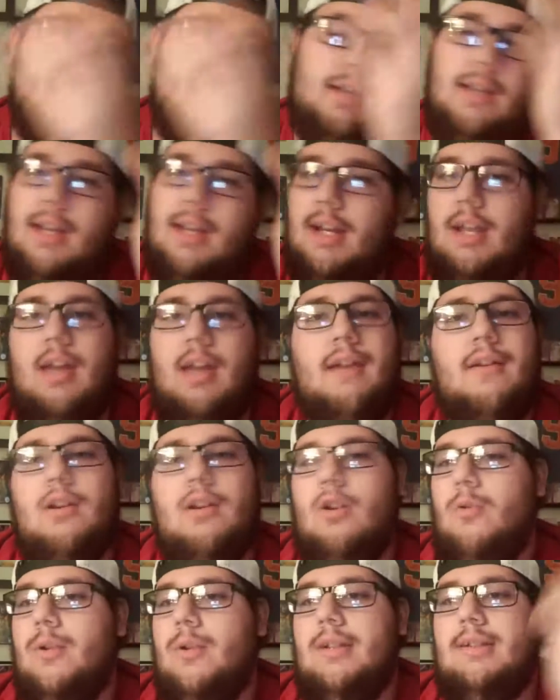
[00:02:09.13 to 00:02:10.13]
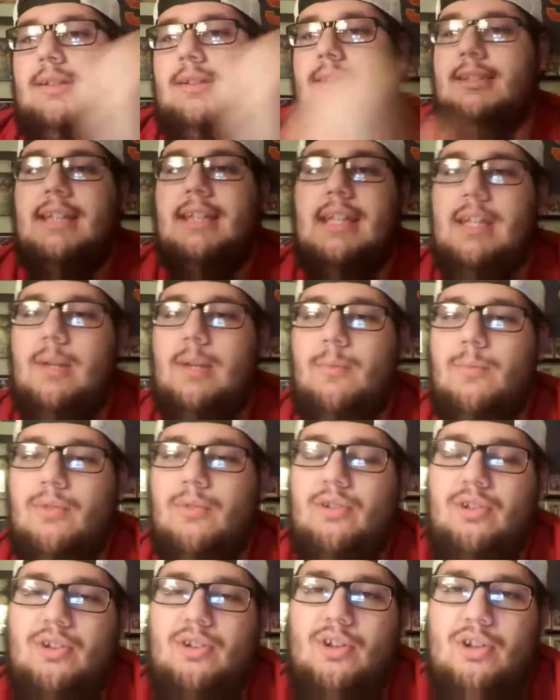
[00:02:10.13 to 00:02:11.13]
It always
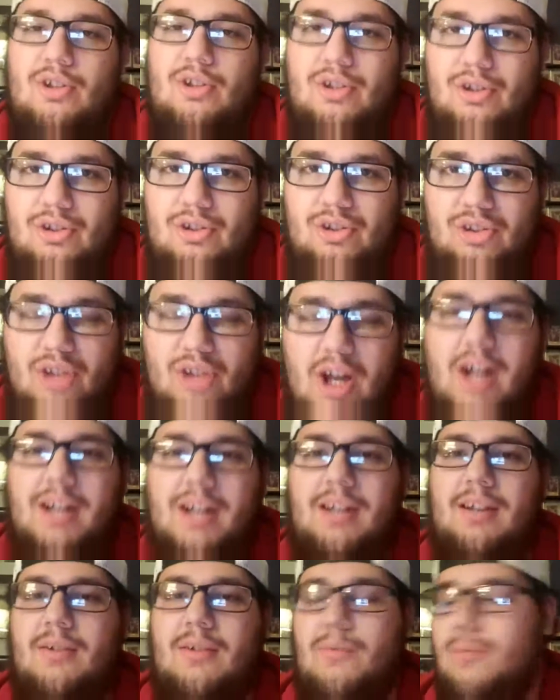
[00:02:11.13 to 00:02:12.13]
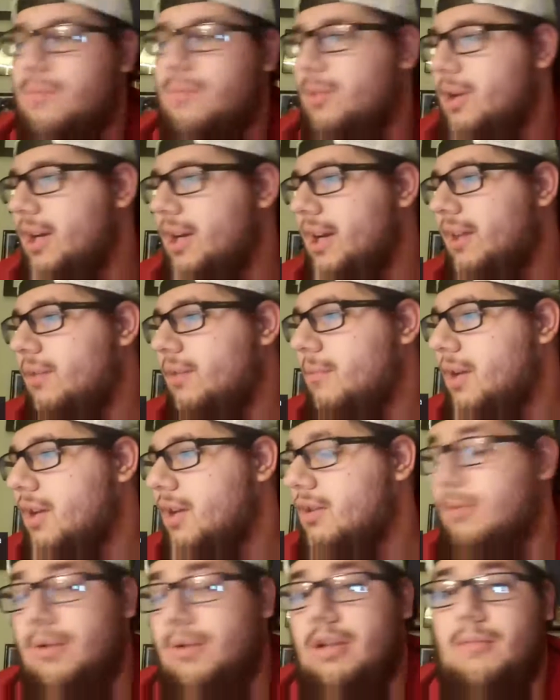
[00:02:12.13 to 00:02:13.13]
seems to suck when playing the
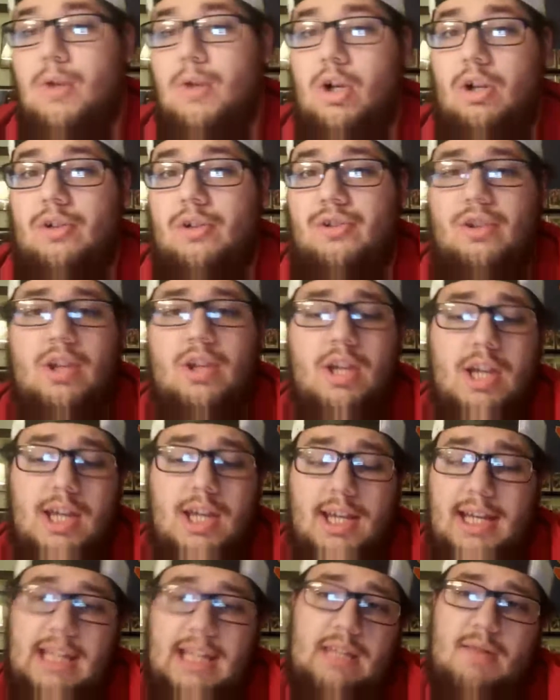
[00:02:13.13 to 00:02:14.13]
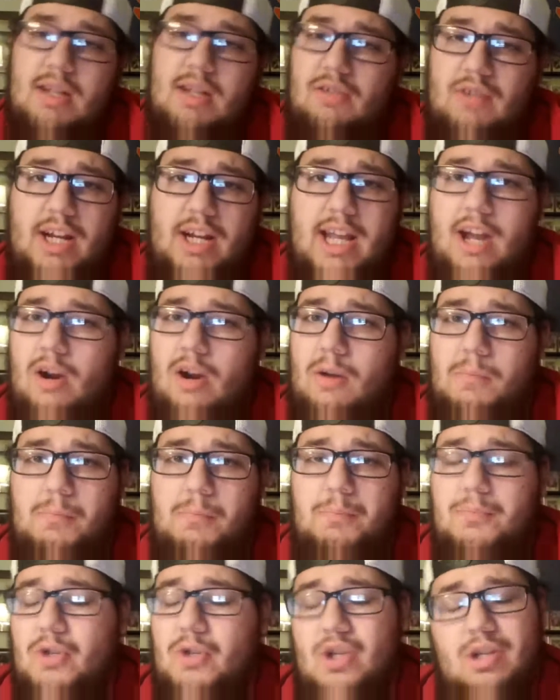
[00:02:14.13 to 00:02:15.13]
Mets. Playing the Marlins. And the Mets right now are
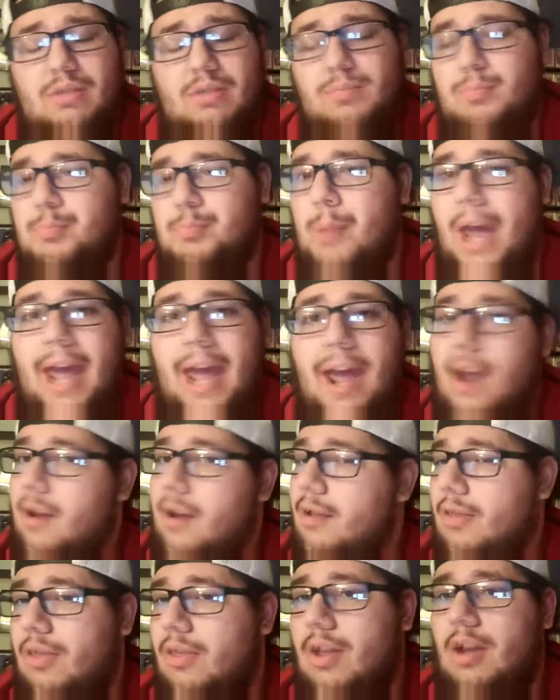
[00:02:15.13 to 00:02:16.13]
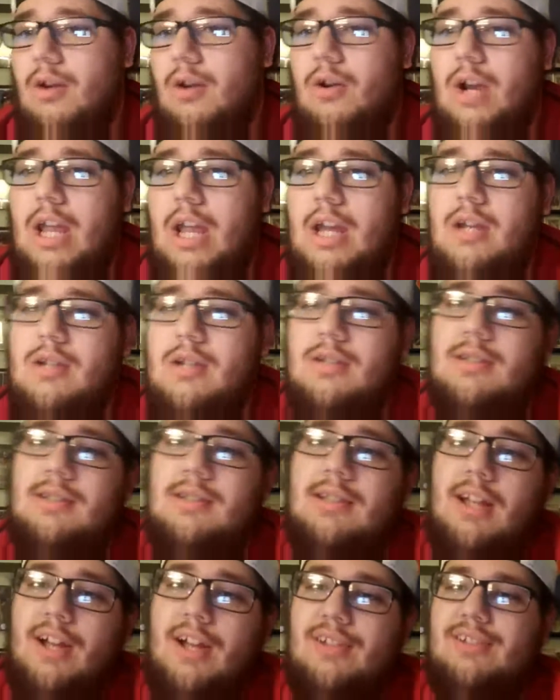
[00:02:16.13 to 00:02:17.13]
just bad. They are a
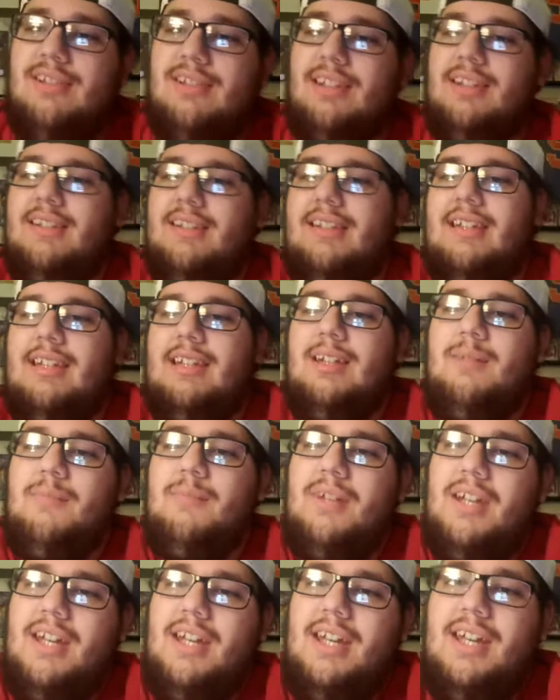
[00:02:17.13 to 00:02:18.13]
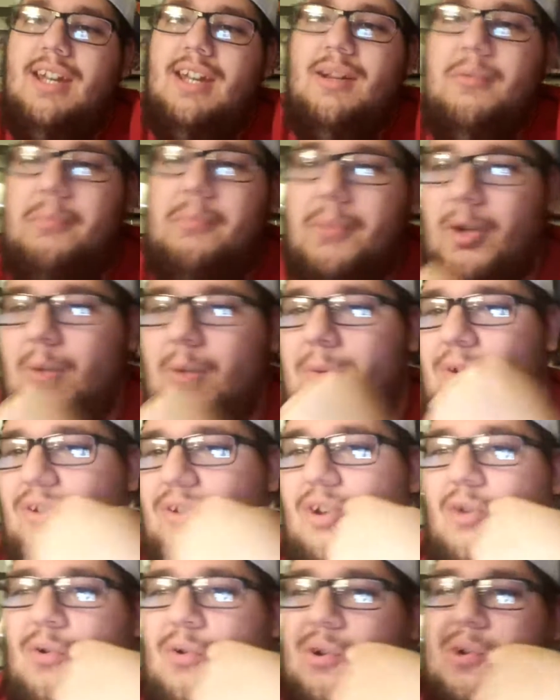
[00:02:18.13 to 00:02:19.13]
disgusting team. Boomer's
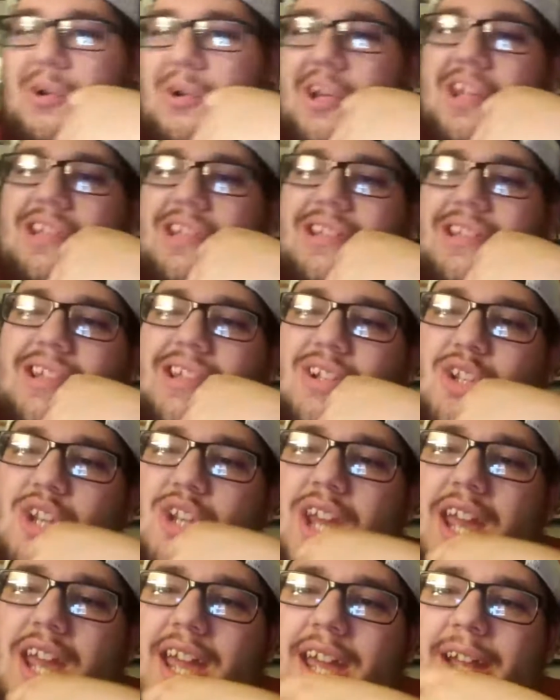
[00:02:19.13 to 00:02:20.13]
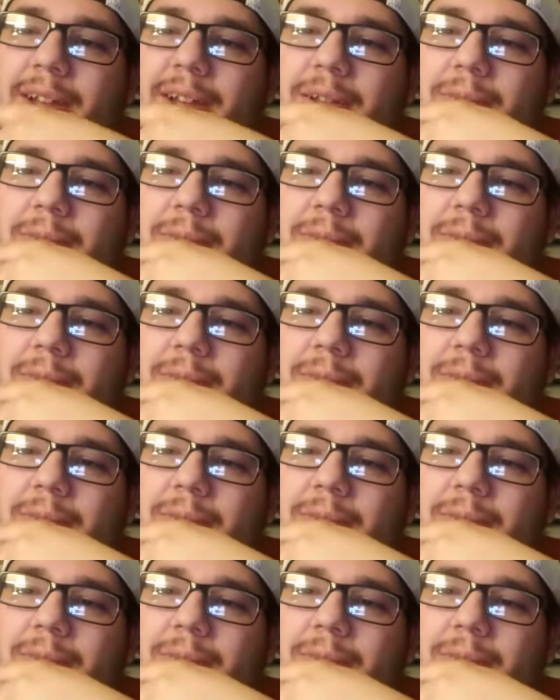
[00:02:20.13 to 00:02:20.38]
going crazy in the chat.